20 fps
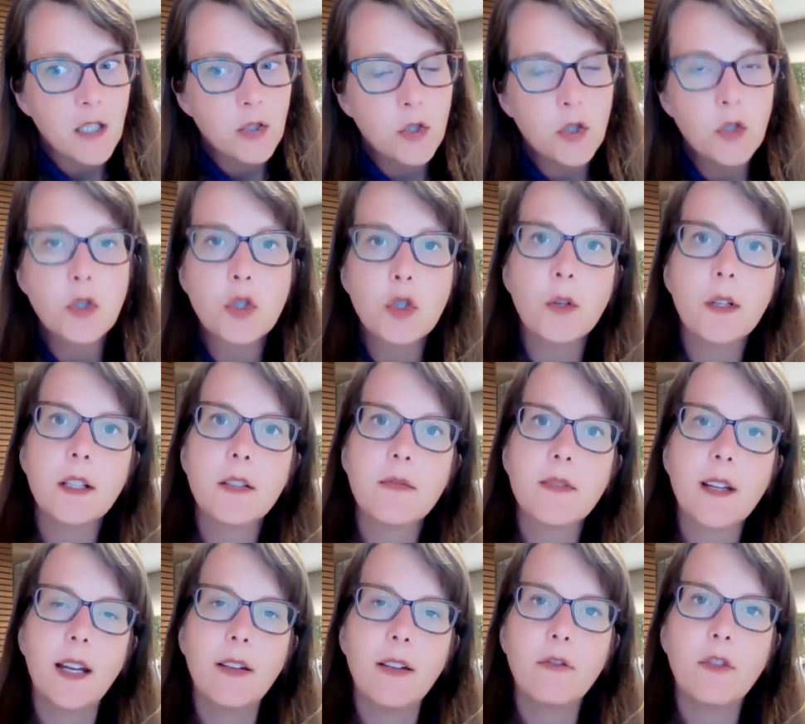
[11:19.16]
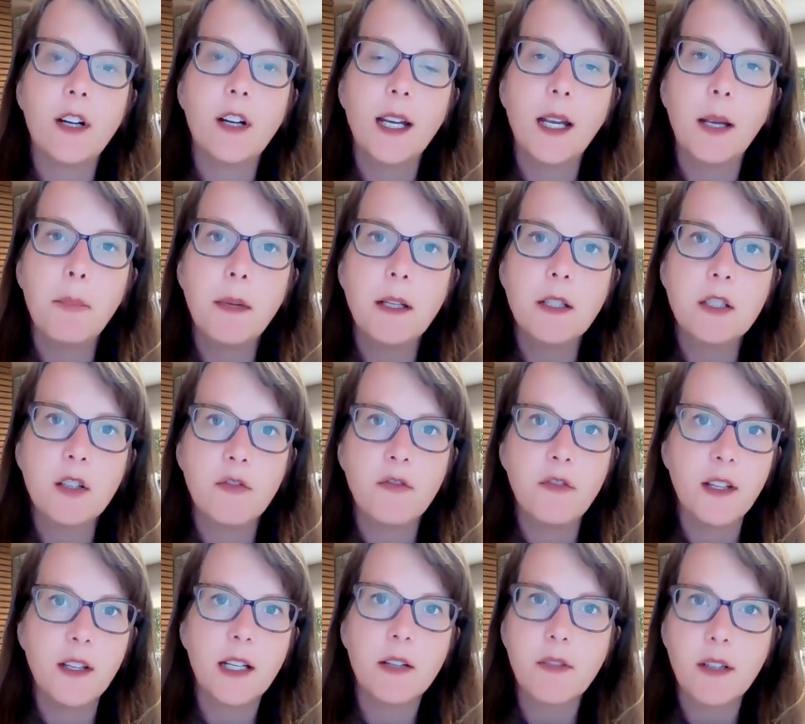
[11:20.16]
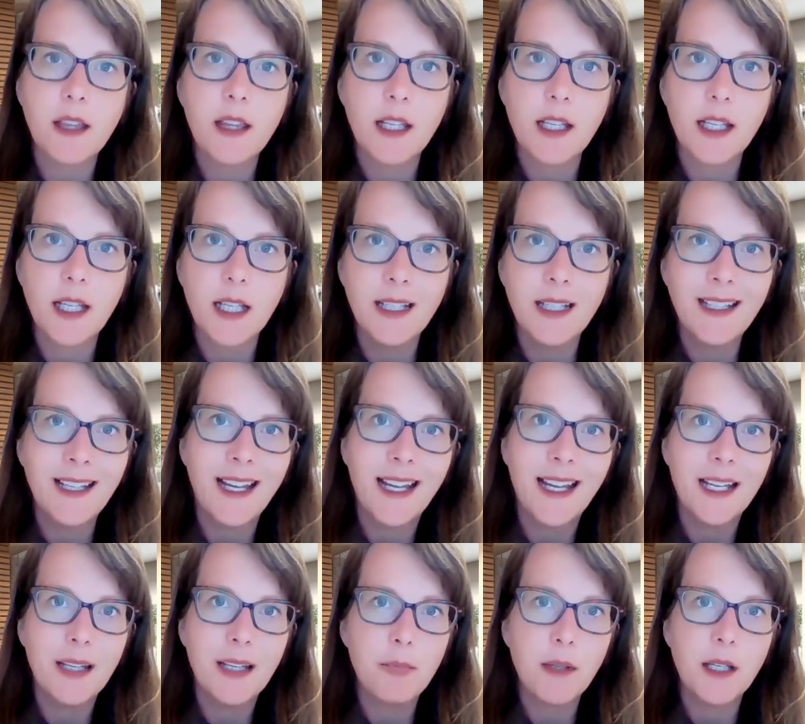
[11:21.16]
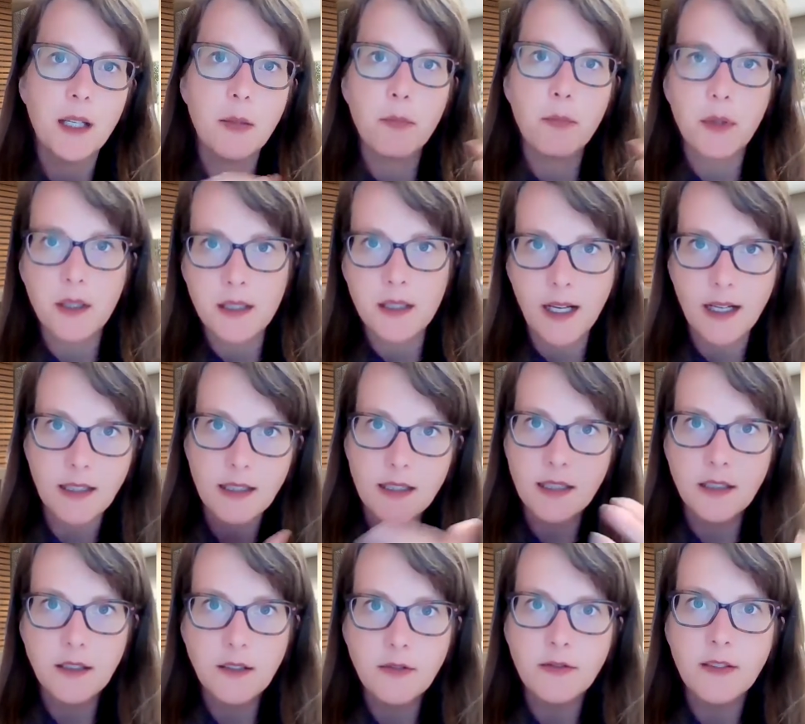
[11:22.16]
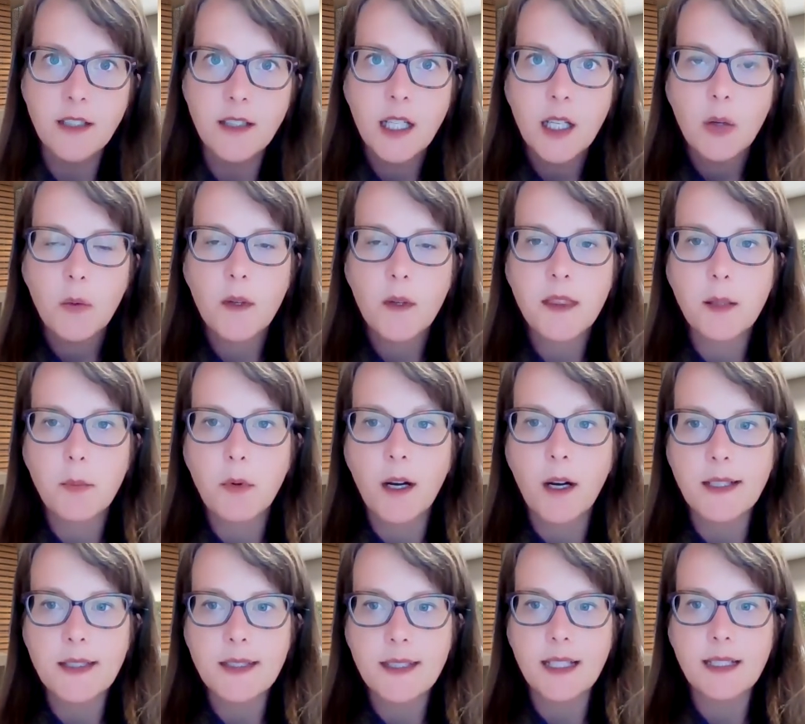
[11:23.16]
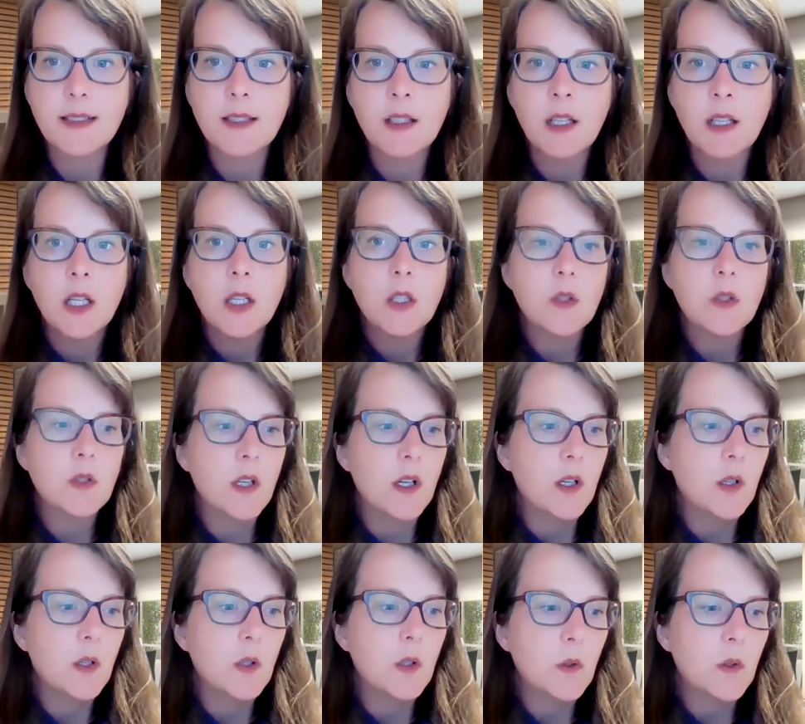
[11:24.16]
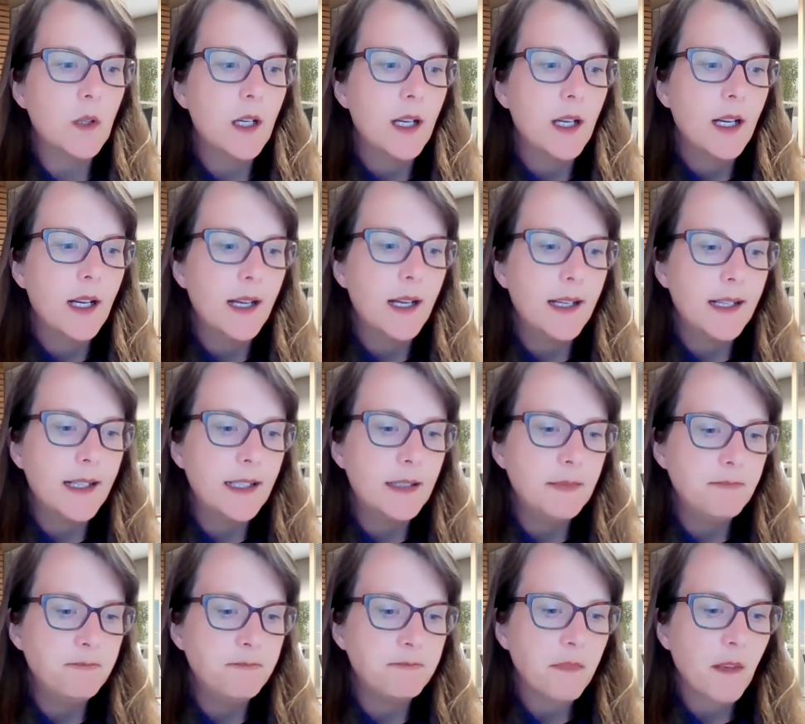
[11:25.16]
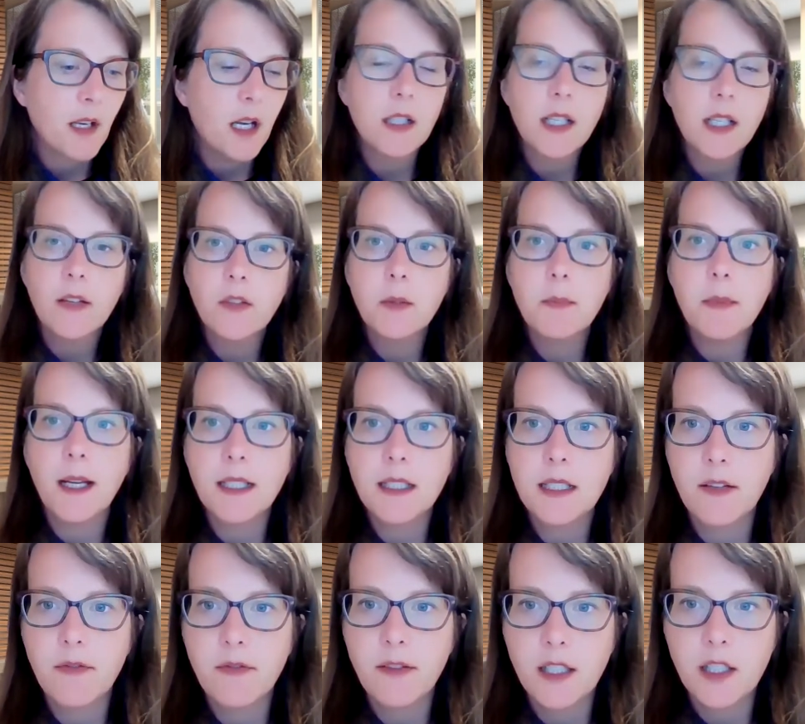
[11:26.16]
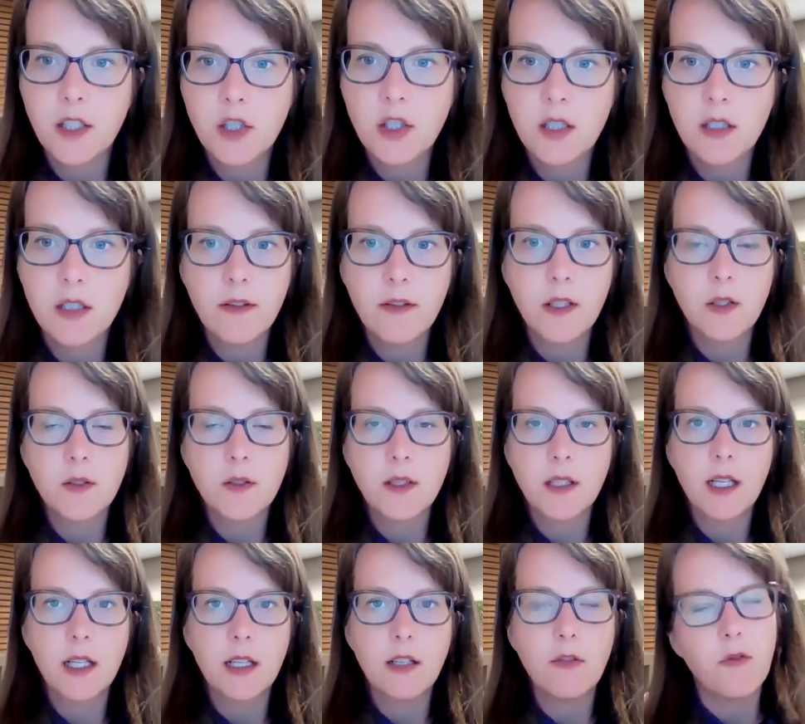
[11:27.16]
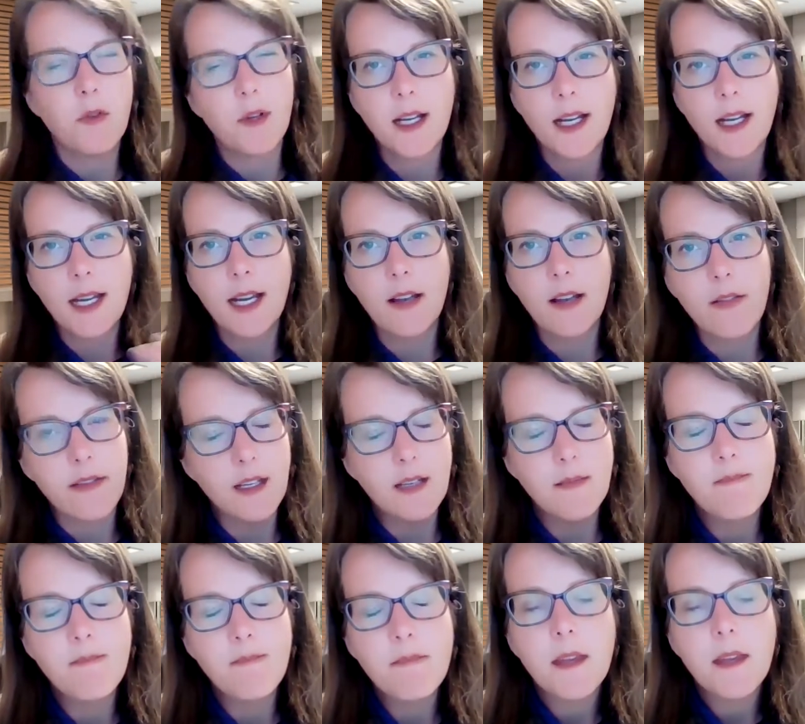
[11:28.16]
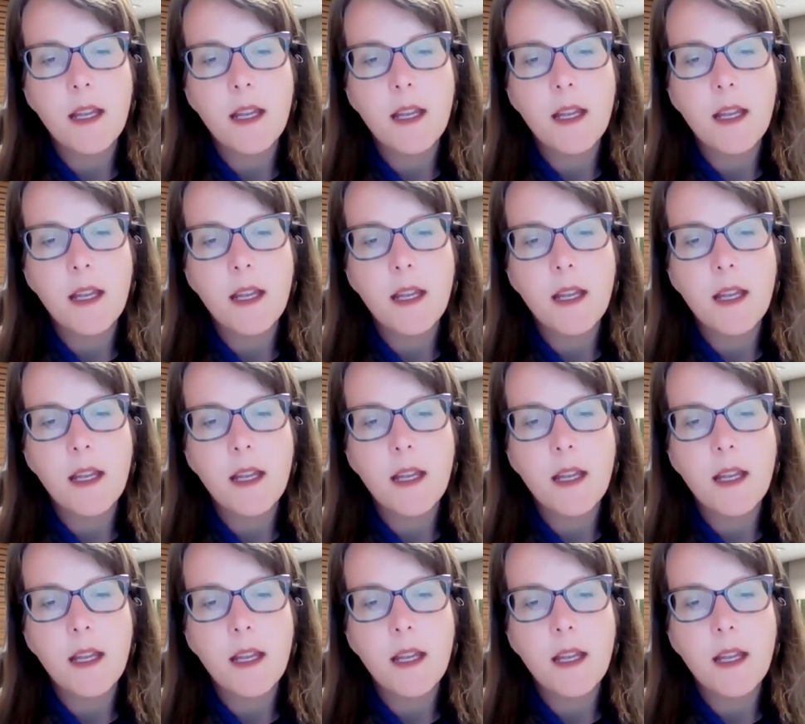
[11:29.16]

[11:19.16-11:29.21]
too short a time frame to fit everything in and be productive with the process. So I'll give you my definition of those and kind of when I have them.